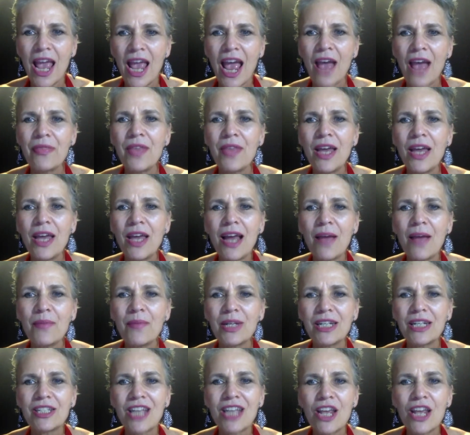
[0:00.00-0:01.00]
And then I'm going
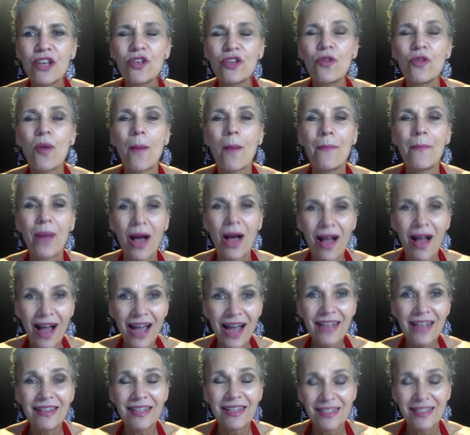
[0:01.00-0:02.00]
to take you
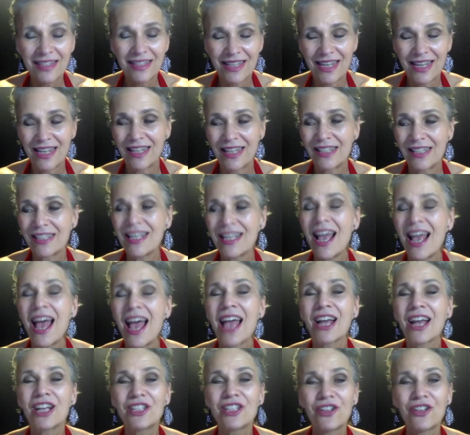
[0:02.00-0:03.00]
behind the scenes
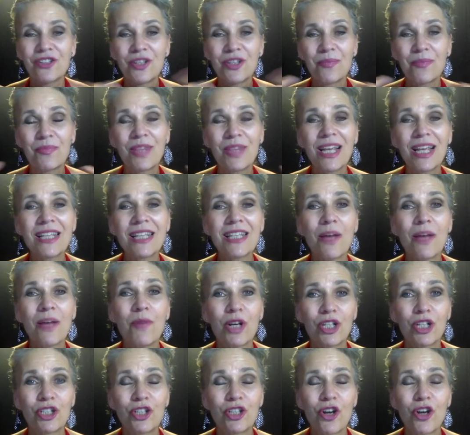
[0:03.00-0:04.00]
because there's some things I
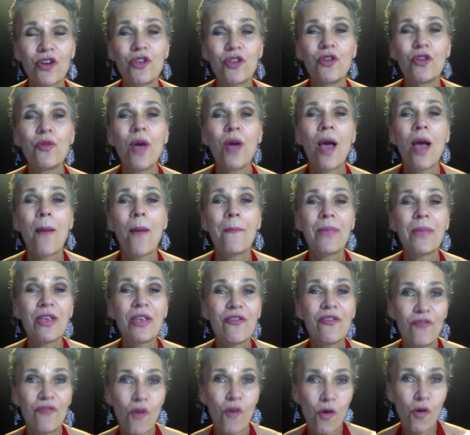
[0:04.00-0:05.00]
want to show you
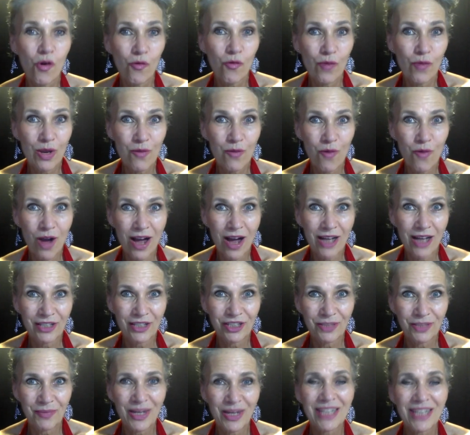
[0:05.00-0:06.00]
before we
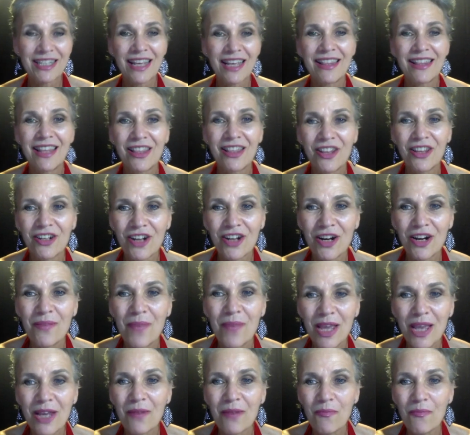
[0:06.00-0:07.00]
watch, because I think they're going to
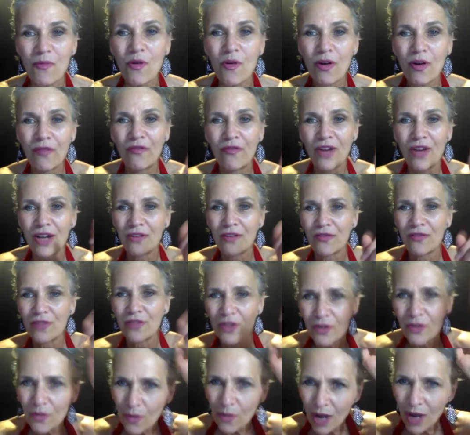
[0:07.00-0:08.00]
make it more fun for
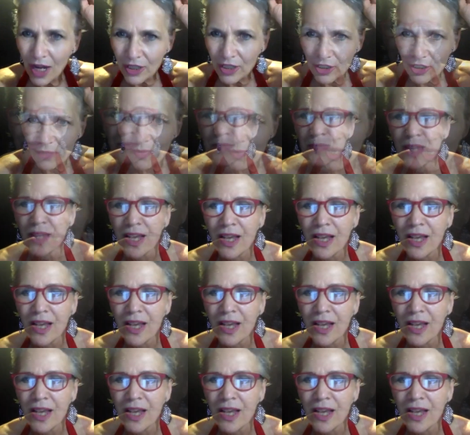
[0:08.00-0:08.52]
you to watch.